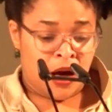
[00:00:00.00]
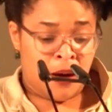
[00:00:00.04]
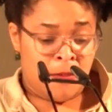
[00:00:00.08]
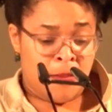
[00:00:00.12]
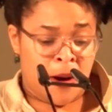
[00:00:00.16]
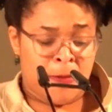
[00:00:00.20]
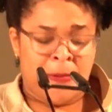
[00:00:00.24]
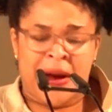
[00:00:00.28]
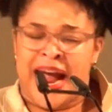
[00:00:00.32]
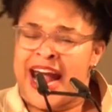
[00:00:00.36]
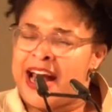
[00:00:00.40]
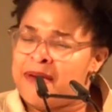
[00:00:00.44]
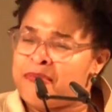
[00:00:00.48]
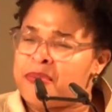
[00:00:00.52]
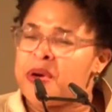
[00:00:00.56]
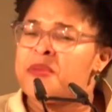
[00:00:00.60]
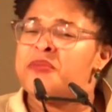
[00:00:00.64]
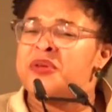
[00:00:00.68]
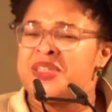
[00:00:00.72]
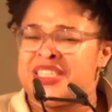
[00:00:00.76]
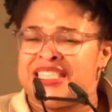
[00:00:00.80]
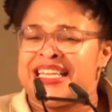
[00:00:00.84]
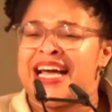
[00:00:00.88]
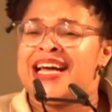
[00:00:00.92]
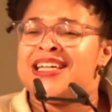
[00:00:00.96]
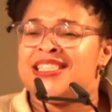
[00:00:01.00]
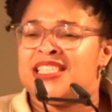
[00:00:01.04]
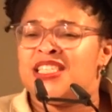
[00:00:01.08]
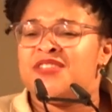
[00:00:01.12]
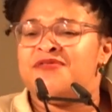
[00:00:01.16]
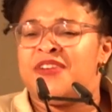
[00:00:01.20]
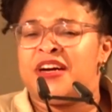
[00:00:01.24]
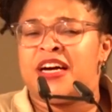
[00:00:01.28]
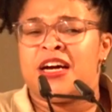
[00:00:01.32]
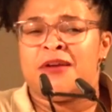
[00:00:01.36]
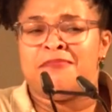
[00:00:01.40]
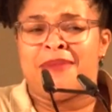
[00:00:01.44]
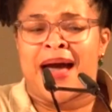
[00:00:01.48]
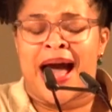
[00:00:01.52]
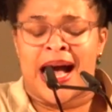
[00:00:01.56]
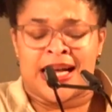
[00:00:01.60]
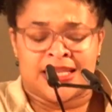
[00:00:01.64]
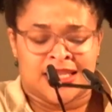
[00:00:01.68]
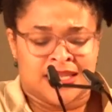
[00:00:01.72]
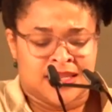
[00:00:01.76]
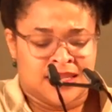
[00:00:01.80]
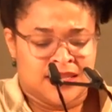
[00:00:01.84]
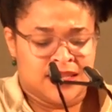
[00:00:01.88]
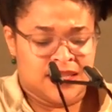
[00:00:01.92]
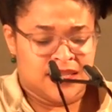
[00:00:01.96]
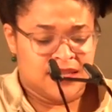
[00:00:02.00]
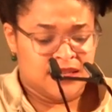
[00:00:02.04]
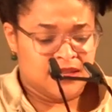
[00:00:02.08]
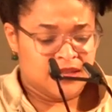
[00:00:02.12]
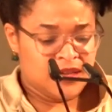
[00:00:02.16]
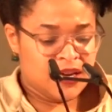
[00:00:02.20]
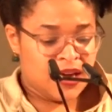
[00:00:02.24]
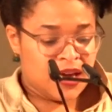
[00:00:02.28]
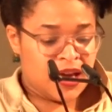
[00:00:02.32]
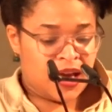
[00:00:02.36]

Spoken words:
but presents very masculine.